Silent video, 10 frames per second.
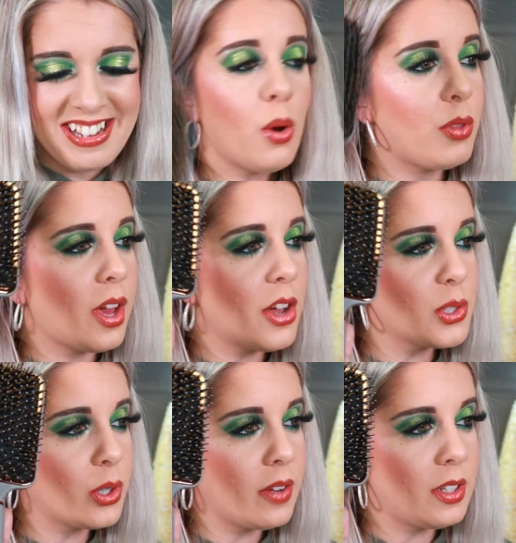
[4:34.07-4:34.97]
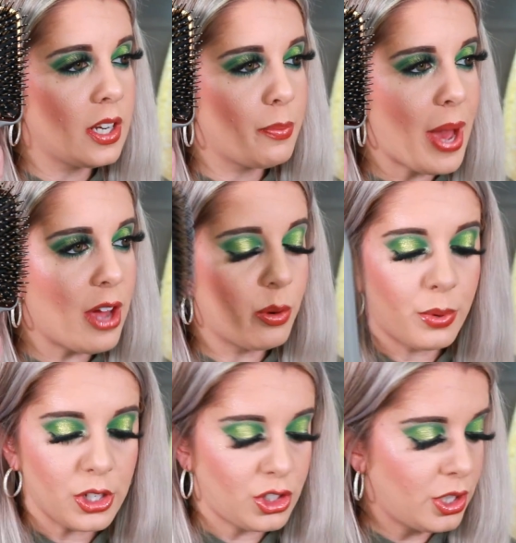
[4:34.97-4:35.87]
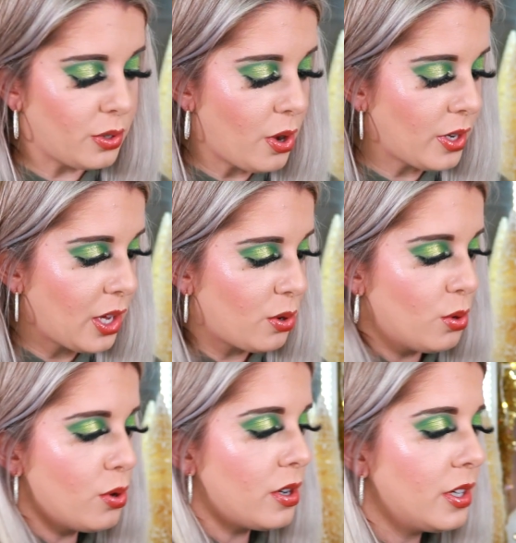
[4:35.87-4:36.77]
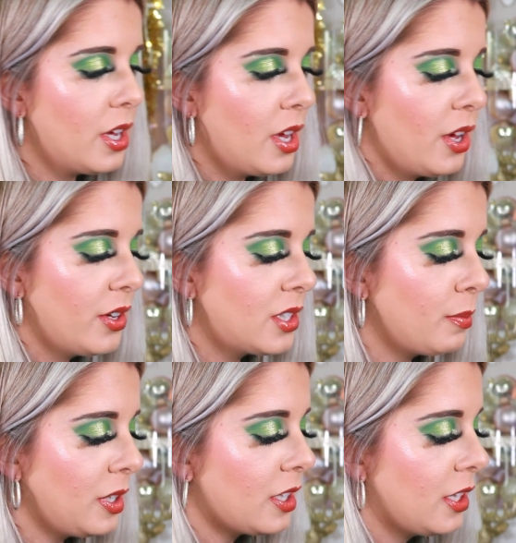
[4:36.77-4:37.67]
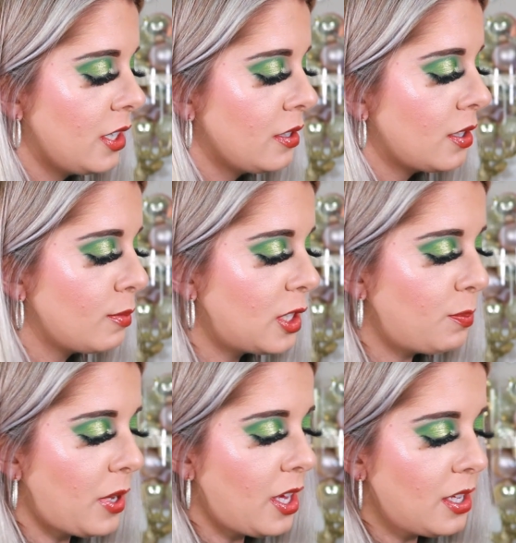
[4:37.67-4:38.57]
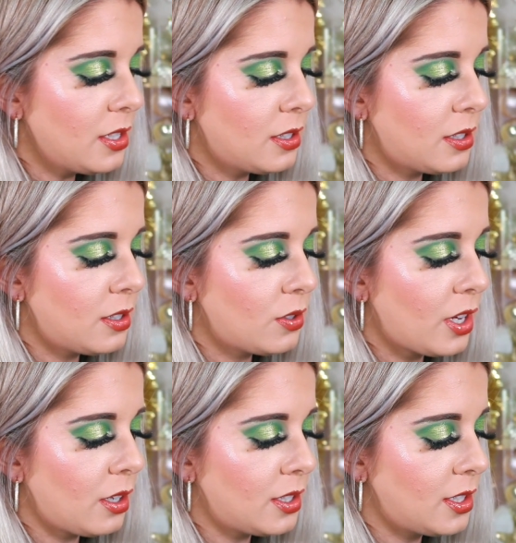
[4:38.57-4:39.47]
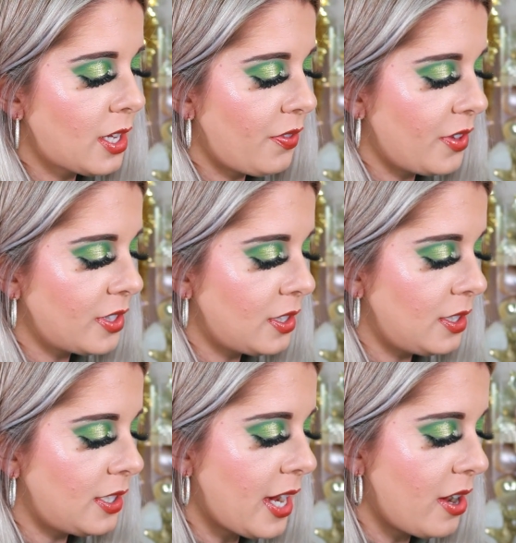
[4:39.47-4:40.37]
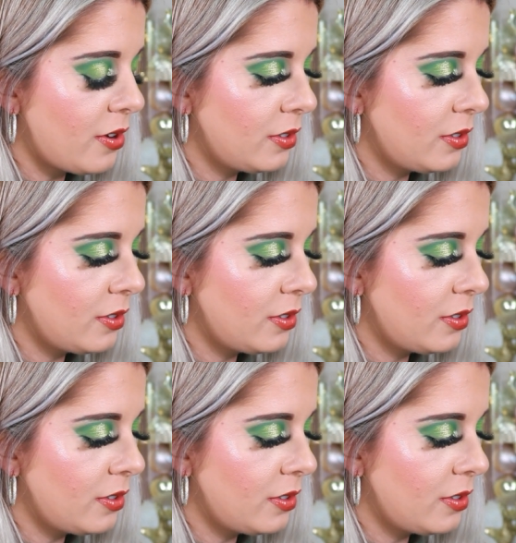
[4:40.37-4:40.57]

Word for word: Oh, they also gifted a paddle brush too. Okay, cool. So let me clear some space so I can set this down.